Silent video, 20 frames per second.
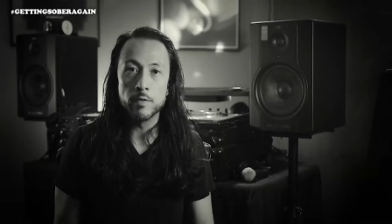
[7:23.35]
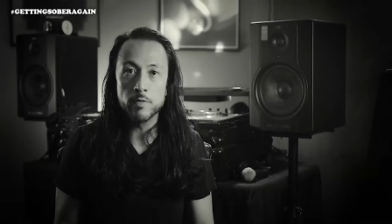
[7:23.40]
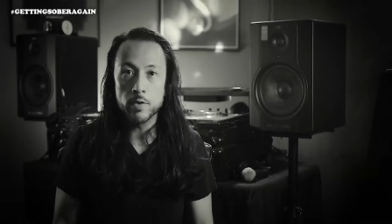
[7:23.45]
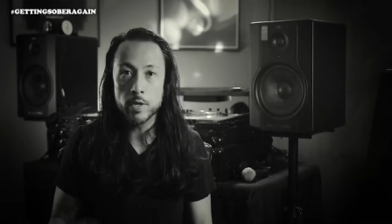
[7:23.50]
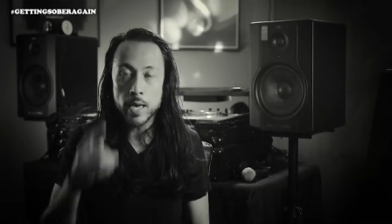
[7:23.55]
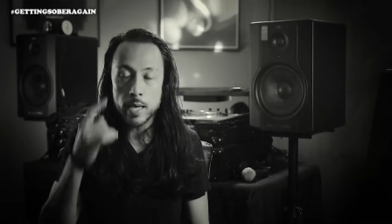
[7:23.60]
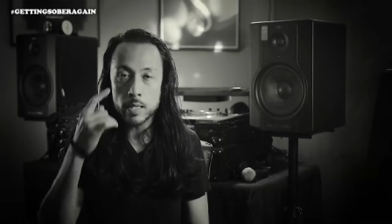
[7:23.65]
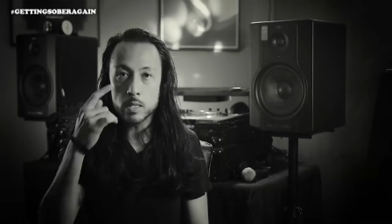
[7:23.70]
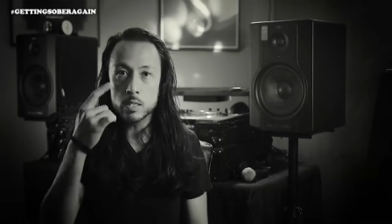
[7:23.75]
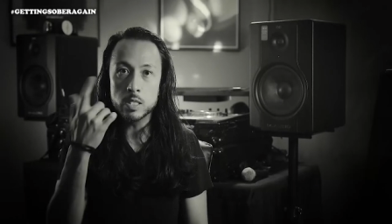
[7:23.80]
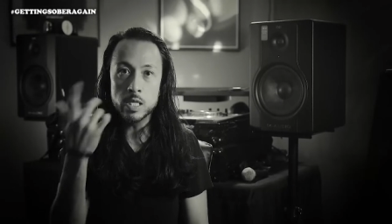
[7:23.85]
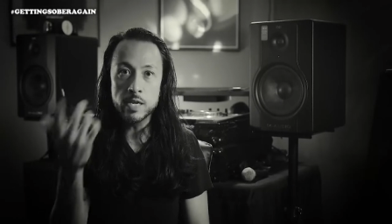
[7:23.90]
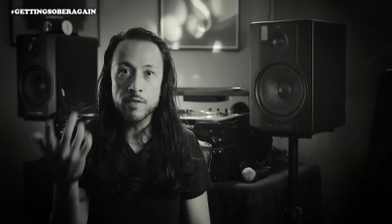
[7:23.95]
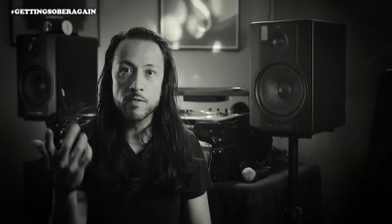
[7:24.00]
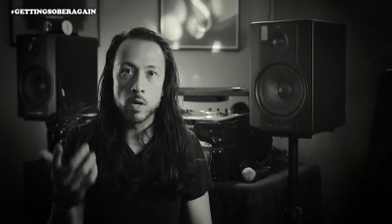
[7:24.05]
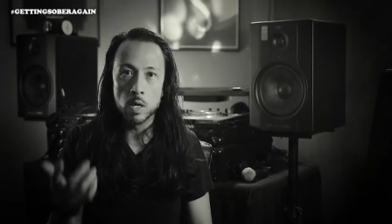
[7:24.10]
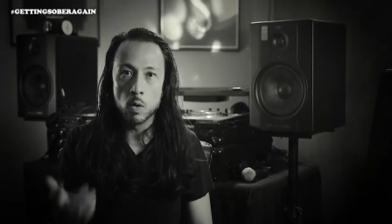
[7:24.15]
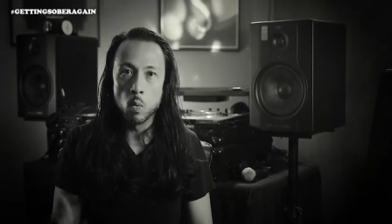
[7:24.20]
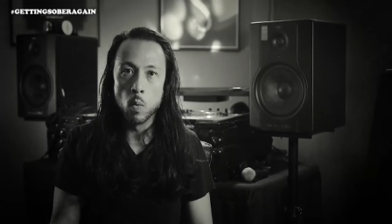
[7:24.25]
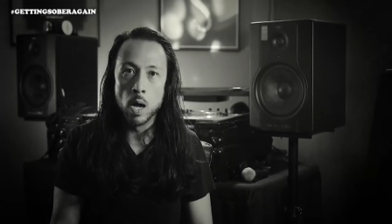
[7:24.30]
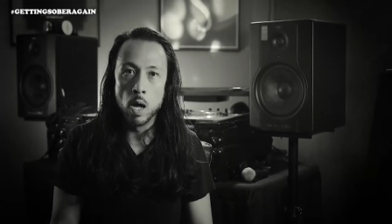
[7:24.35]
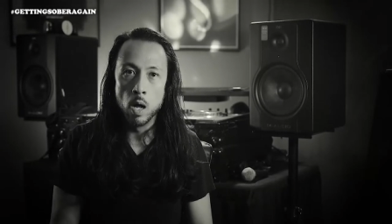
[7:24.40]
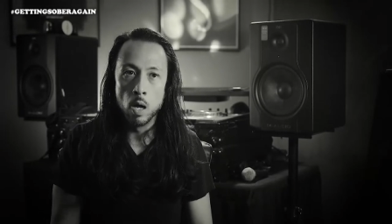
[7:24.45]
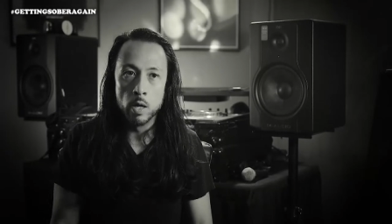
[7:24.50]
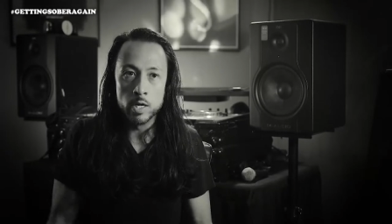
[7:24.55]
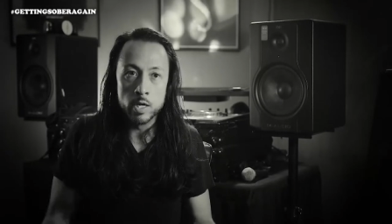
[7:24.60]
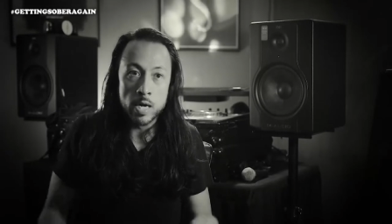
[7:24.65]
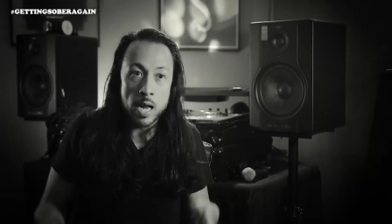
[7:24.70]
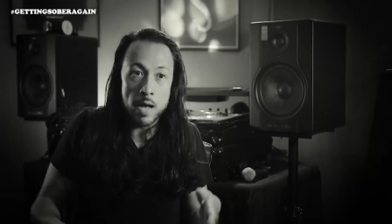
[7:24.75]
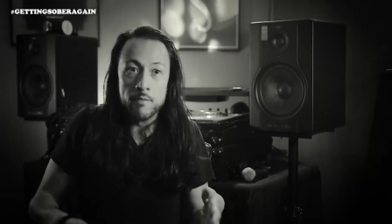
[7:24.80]
If you can't see very well
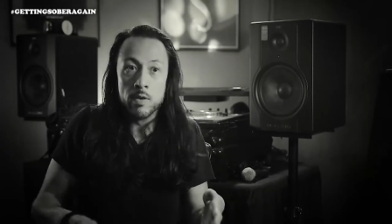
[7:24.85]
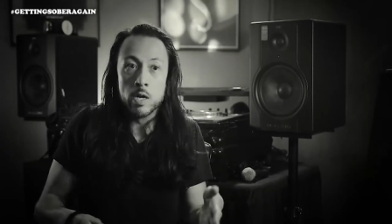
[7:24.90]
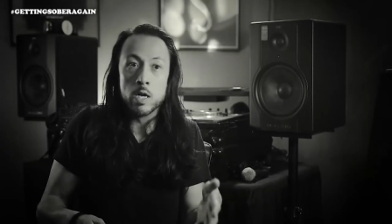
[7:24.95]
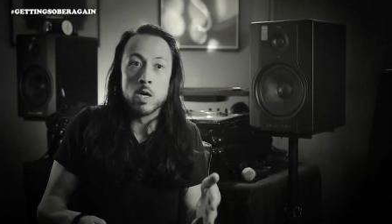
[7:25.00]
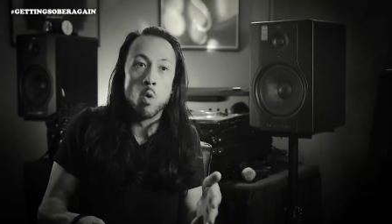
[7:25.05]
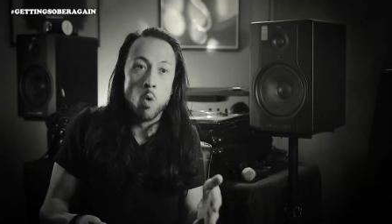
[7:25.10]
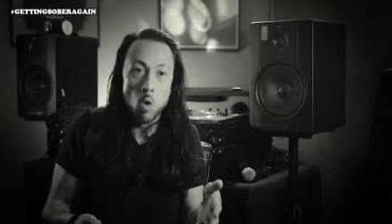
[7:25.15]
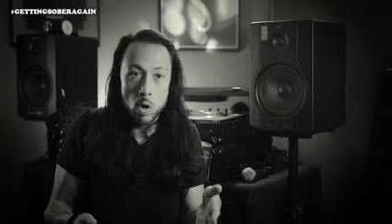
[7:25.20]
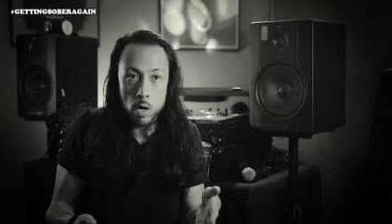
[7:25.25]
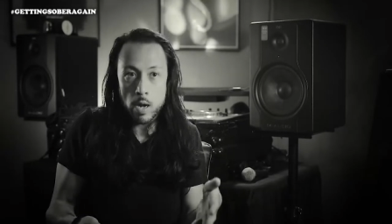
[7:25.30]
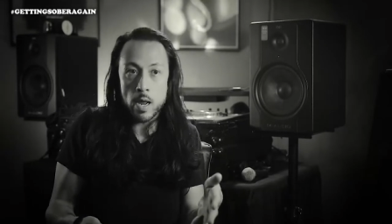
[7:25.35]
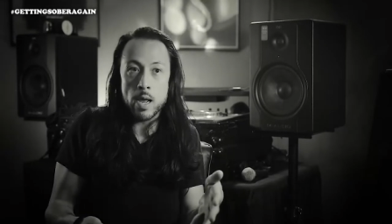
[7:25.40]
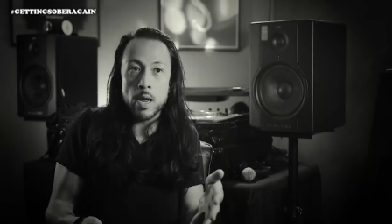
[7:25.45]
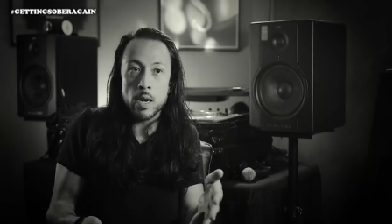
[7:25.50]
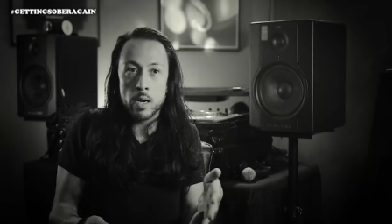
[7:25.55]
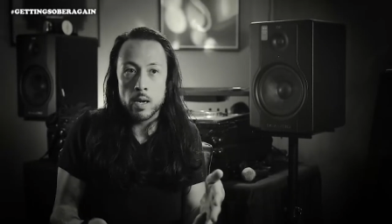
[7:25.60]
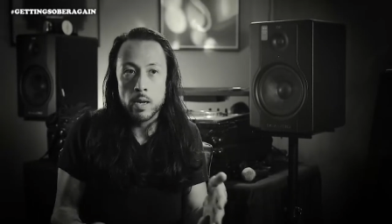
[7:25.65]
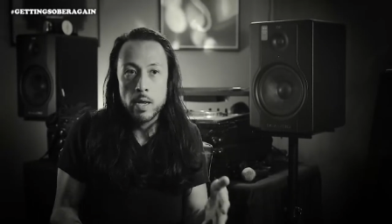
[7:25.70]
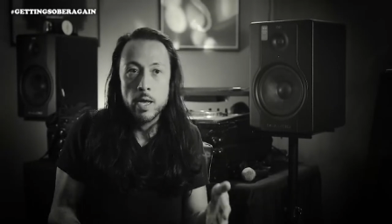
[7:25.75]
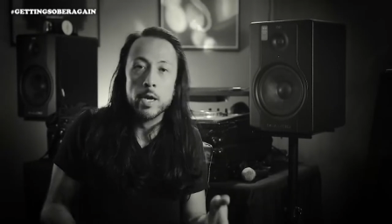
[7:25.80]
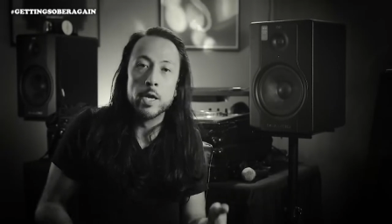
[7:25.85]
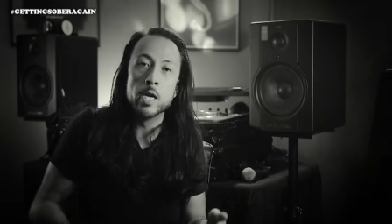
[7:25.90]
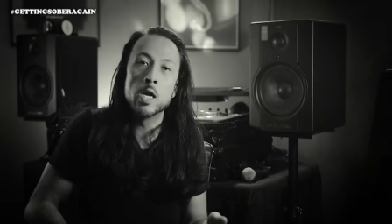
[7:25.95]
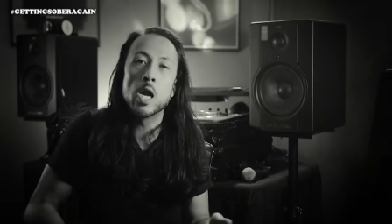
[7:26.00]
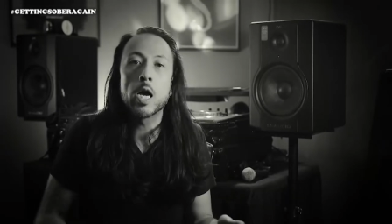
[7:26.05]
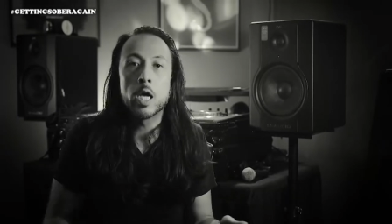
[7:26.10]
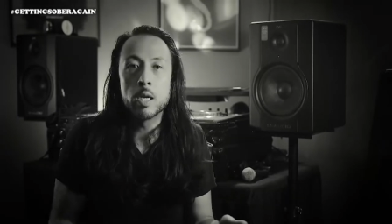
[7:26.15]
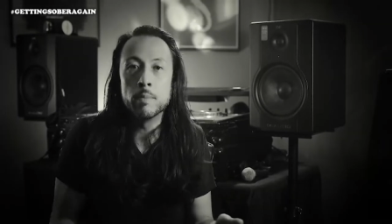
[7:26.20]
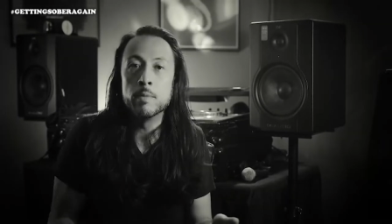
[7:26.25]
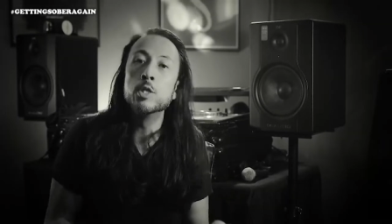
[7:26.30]
and you're not very coordinated, you're
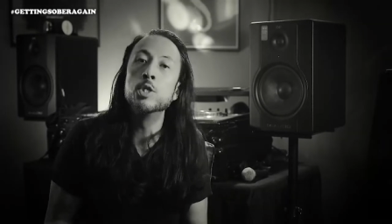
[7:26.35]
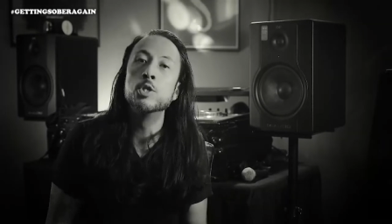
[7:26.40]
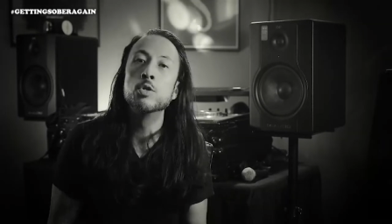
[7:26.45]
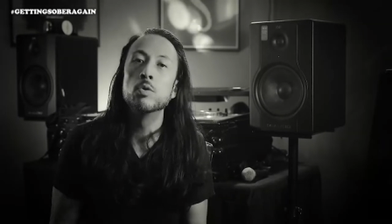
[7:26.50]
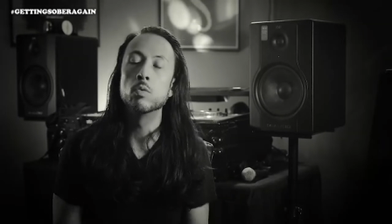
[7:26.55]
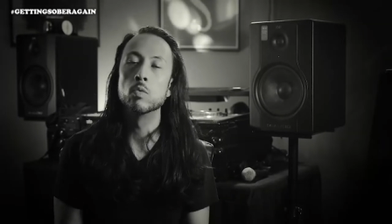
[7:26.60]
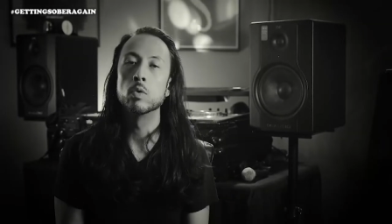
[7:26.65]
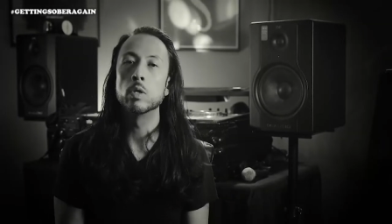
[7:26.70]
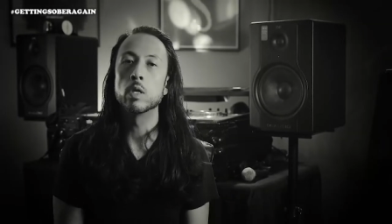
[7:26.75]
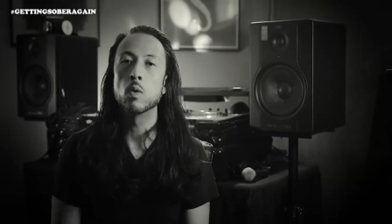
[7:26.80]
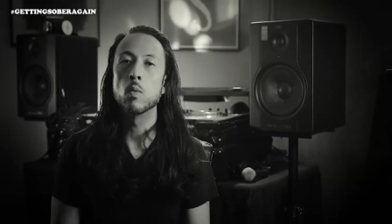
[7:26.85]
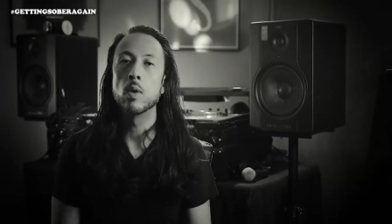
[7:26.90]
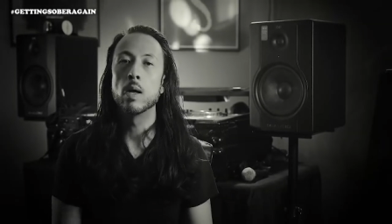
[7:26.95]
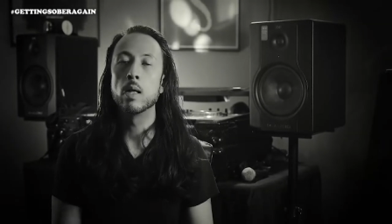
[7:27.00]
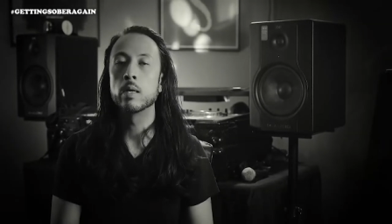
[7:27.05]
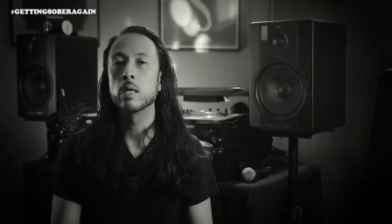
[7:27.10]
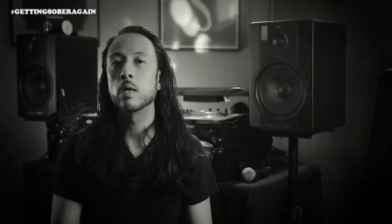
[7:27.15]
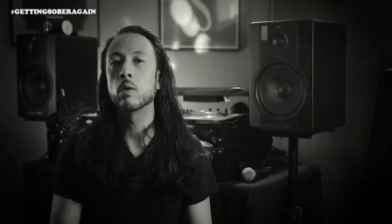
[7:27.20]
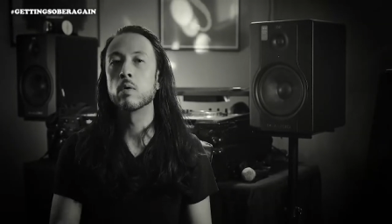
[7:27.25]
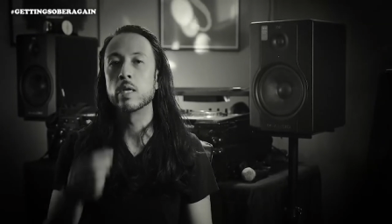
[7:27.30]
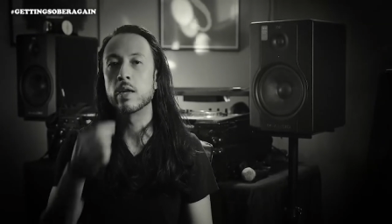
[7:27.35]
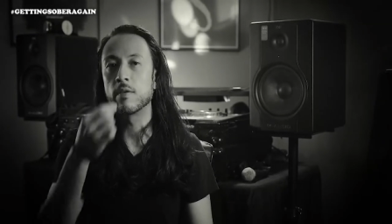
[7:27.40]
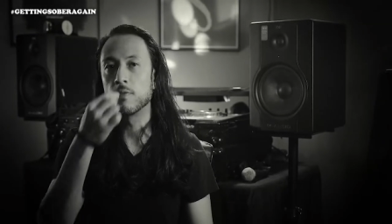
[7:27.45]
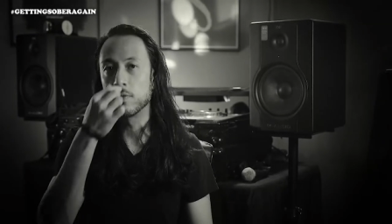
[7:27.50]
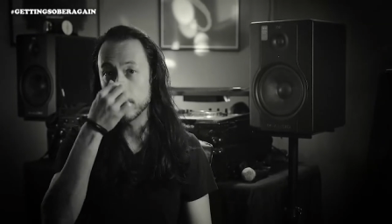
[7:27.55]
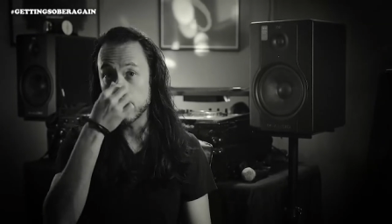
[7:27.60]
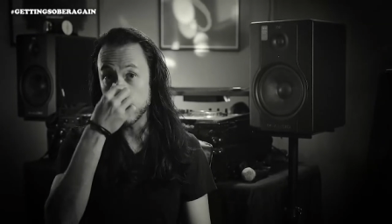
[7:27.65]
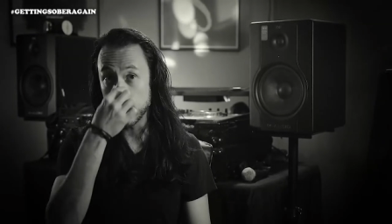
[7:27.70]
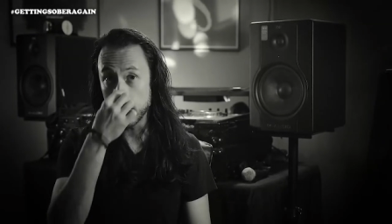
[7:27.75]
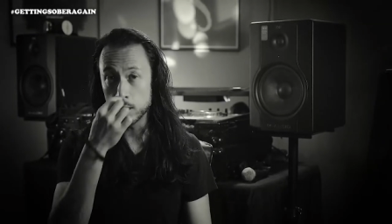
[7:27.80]
not going to be shooting really well. And there were
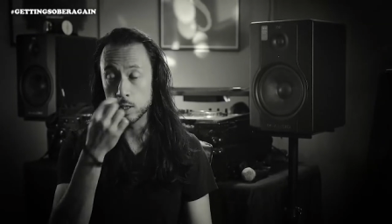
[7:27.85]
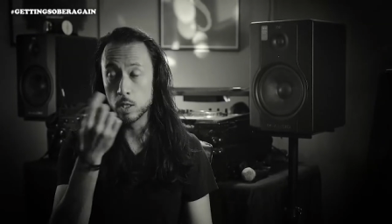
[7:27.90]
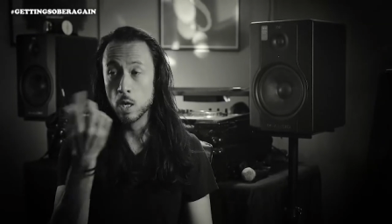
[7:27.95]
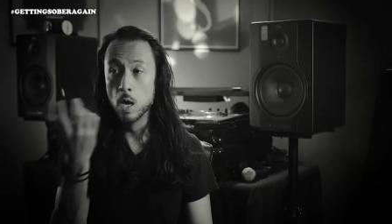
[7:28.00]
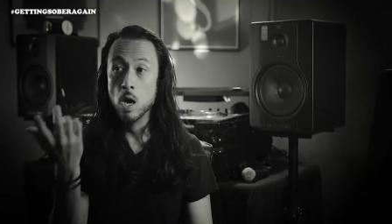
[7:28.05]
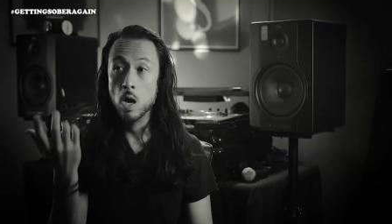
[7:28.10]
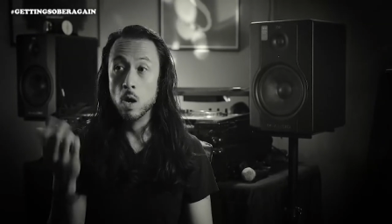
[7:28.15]
definitely nights